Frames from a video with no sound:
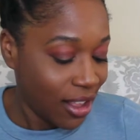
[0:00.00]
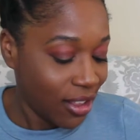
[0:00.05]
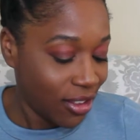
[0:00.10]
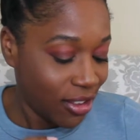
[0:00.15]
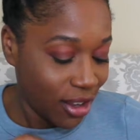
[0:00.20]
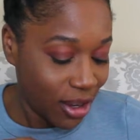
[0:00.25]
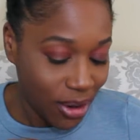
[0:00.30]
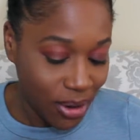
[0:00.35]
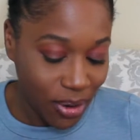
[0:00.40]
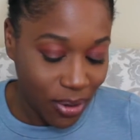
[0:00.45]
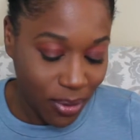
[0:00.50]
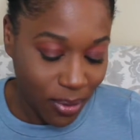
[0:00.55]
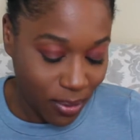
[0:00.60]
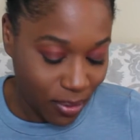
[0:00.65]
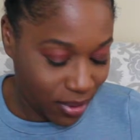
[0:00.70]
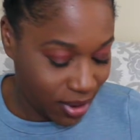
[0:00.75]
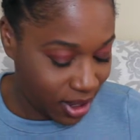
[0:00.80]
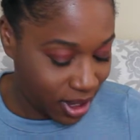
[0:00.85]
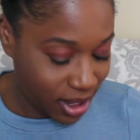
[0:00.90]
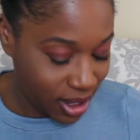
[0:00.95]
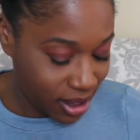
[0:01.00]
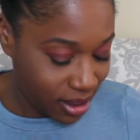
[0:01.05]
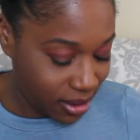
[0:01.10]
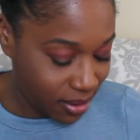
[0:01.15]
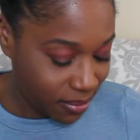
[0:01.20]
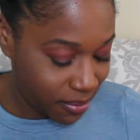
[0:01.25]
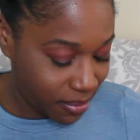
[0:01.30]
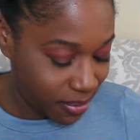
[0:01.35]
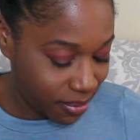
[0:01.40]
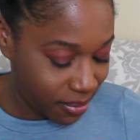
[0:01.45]
So
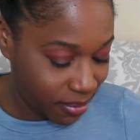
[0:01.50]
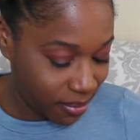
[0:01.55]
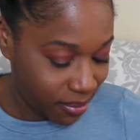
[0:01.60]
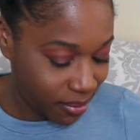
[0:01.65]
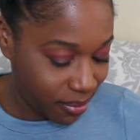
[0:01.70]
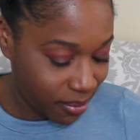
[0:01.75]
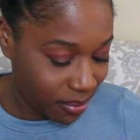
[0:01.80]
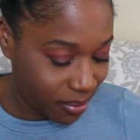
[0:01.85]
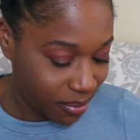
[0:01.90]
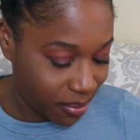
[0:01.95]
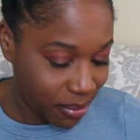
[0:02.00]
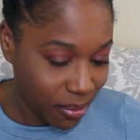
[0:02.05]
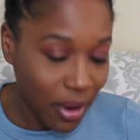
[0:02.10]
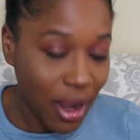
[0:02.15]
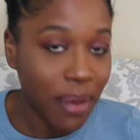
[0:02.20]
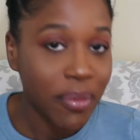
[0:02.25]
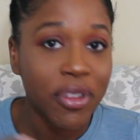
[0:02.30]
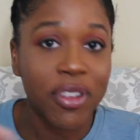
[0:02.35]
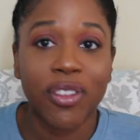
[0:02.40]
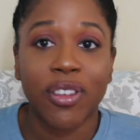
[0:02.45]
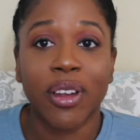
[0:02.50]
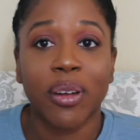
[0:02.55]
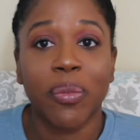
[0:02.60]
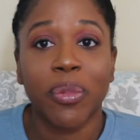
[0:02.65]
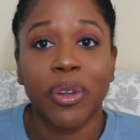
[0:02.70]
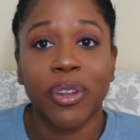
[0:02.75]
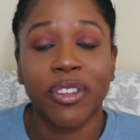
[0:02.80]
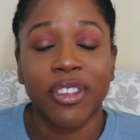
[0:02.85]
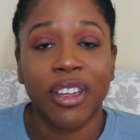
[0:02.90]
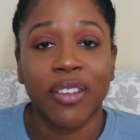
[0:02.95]
I'm just going
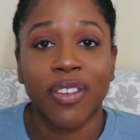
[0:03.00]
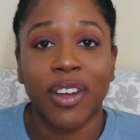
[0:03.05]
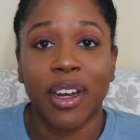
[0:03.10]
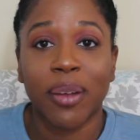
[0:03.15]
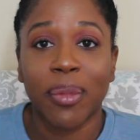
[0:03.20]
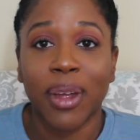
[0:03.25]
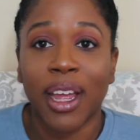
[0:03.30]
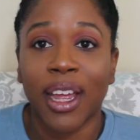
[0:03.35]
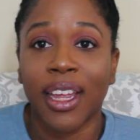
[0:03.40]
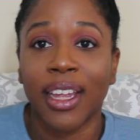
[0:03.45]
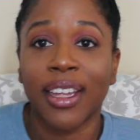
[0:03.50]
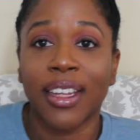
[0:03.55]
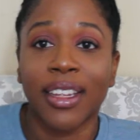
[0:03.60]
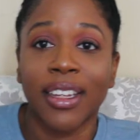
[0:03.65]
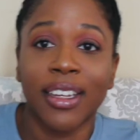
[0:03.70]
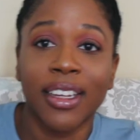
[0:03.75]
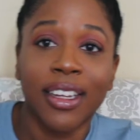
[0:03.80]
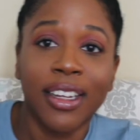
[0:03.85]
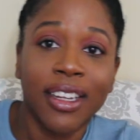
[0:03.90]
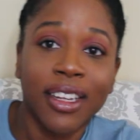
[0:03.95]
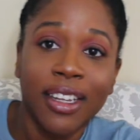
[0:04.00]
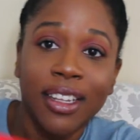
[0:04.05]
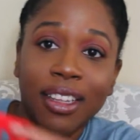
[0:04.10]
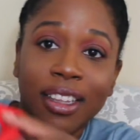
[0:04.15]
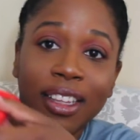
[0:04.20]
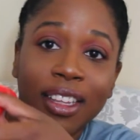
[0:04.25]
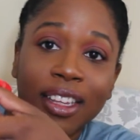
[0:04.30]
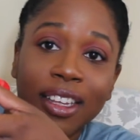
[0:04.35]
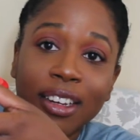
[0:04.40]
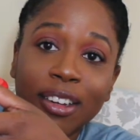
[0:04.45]
to pull stuff out of my
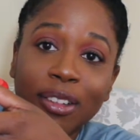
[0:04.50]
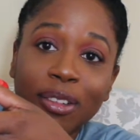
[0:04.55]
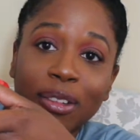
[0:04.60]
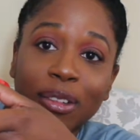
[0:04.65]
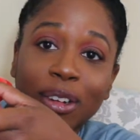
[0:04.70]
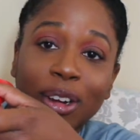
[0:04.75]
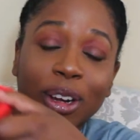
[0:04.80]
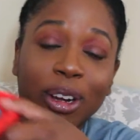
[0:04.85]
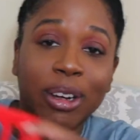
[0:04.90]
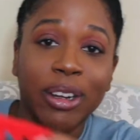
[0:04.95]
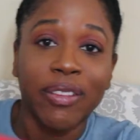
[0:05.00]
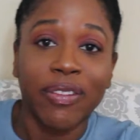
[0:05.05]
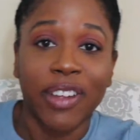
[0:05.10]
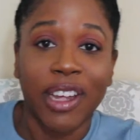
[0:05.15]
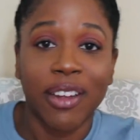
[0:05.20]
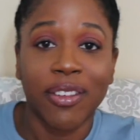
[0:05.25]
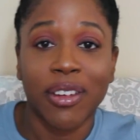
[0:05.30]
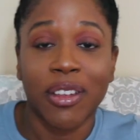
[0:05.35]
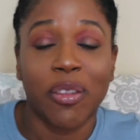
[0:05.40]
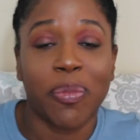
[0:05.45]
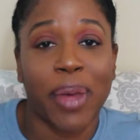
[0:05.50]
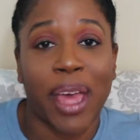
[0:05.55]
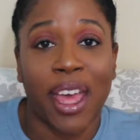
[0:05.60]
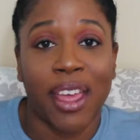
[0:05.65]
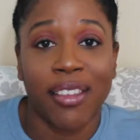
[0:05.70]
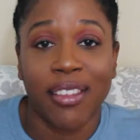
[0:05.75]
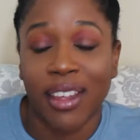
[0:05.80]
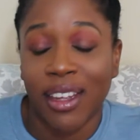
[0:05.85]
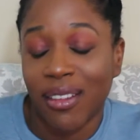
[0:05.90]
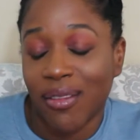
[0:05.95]
little current favorites
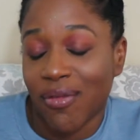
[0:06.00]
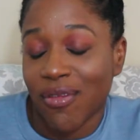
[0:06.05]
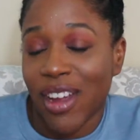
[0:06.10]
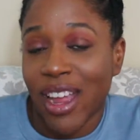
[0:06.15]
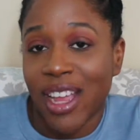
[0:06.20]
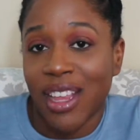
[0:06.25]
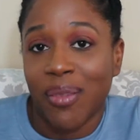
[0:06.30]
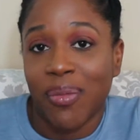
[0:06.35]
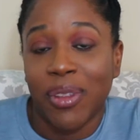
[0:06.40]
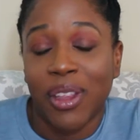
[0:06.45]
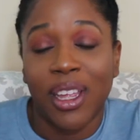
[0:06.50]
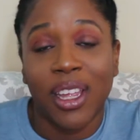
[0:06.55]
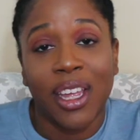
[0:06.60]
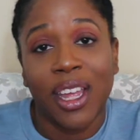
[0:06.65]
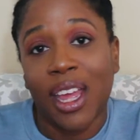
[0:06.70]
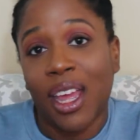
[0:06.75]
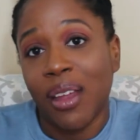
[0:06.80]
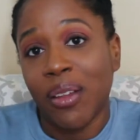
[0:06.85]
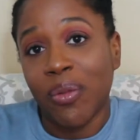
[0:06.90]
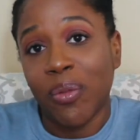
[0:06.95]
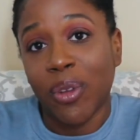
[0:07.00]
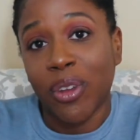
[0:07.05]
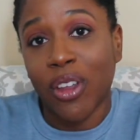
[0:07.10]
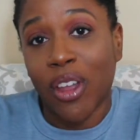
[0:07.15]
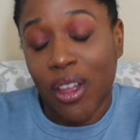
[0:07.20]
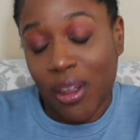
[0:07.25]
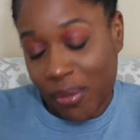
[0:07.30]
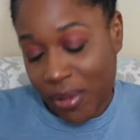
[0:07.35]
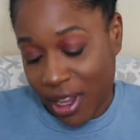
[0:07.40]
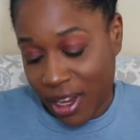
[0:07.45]
basket randomly and we'll
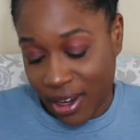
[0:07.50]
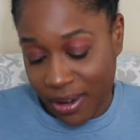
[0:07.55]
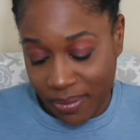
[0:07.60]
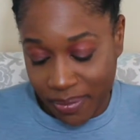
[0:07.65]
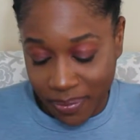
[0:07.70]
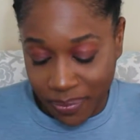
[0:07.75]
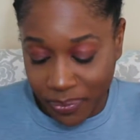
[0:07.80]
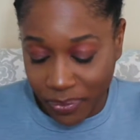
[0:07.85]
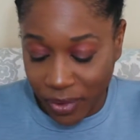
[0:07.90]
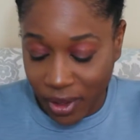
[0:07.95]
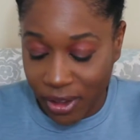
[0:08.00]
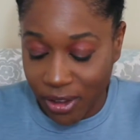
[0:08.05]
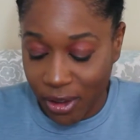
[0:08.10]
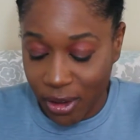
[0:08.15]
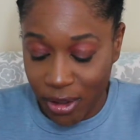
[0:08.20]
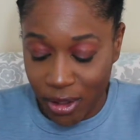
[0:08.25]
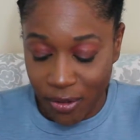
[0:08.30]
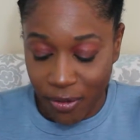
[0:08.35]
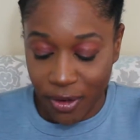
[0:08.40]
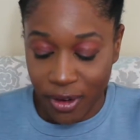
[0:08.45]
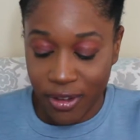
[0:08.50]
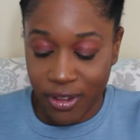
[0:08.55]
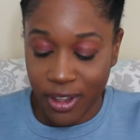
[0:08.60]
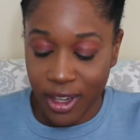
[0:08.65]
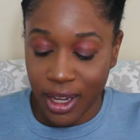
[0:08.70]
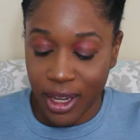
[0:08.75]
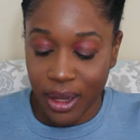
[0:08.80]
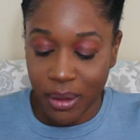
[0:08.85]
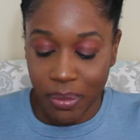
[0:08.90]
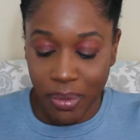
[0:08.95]
talk about it. So the first
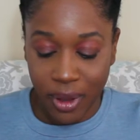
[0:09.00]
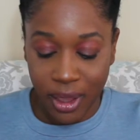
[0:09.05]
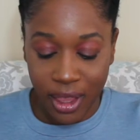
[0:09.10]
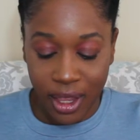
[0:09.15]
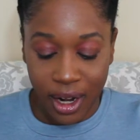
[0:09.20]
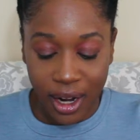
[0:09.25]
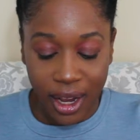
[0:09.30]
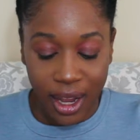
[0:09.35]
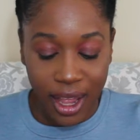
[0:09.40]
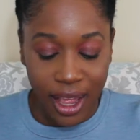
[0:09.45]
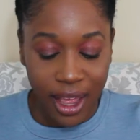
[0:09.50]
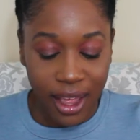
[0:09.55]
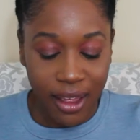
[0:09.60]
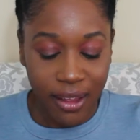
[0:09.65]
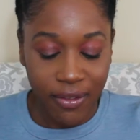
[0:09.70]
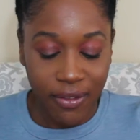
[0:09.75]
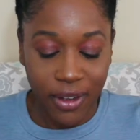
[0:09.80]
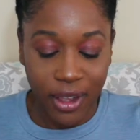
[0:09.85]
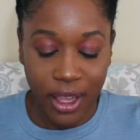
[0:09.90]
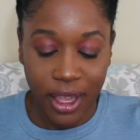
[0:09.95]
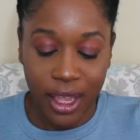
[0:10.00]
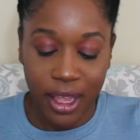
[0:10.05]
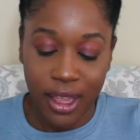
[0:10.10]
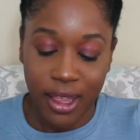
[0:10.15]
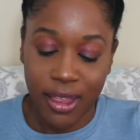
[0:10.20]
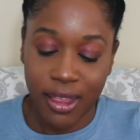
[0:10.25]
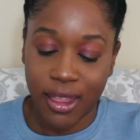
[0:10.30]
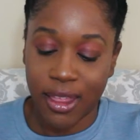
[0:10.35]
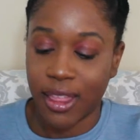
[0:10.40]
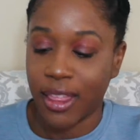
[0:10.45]
thing up that I have
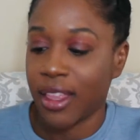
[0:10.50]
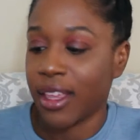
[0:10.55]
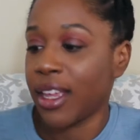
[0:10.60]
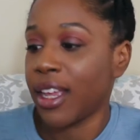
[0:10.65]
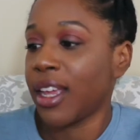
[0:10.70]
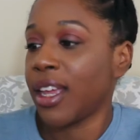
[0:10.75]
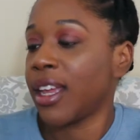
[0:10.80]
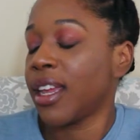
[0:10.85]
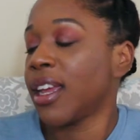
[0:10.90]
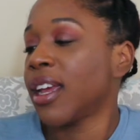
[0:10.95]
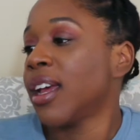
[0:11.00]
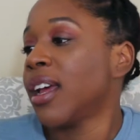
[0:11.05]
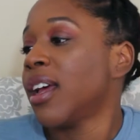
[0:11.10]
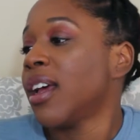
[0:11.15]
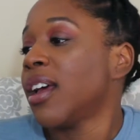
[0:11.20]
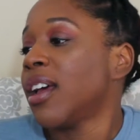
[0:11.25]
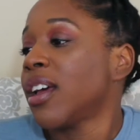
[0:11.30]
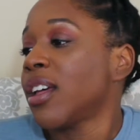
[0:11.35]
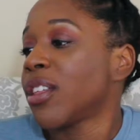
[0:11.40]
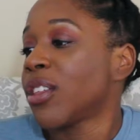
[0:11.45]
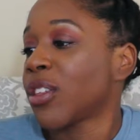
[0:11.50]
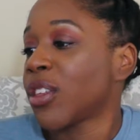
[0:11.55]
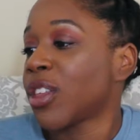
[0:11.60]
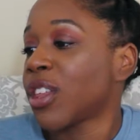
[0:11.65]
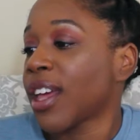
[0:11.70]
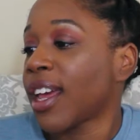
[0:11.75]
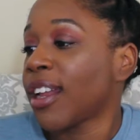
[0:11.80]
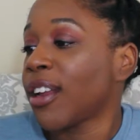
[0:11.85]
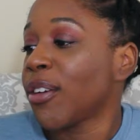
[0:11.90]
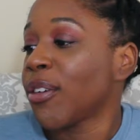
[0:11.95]
is the
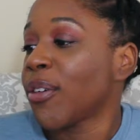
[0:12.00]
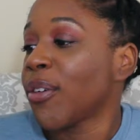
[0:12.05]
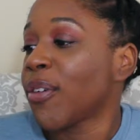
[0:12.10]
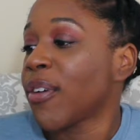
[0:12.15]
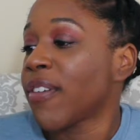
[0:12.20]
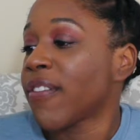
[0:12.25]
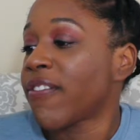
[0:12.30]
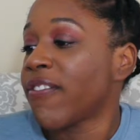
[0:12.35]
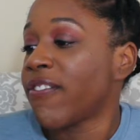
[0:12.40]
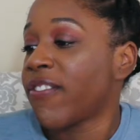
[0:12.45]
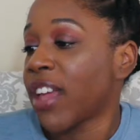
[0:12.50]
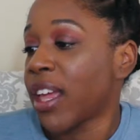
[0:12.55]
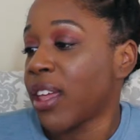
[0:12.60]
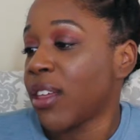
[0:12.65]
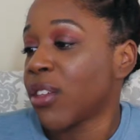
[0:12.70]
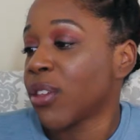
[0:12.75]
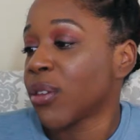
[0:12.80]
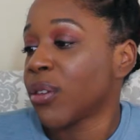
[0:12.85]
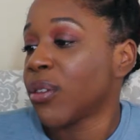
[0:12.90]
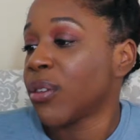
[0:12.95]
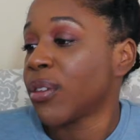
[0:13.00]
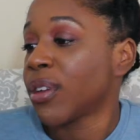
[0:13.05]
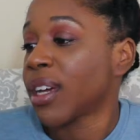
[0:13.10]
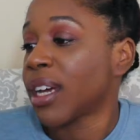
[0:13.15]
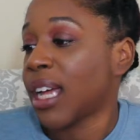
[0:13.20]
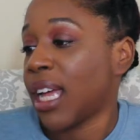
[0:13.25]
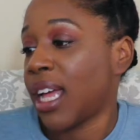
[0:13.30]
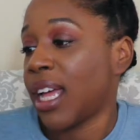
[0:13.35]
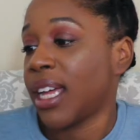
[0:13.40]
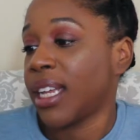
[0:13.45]
Shiseido Facial
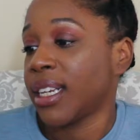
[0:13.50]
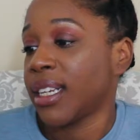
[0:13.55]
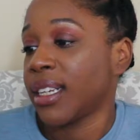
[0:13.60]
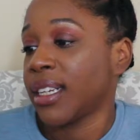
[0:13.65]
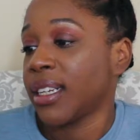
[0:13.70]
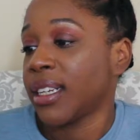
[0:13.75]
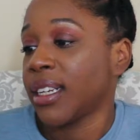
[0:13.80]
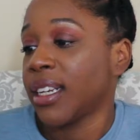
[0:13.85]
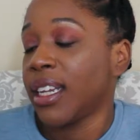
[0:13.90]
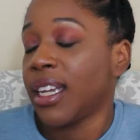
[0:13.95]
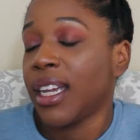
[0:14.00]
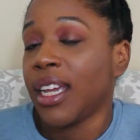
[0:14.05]
Cotton.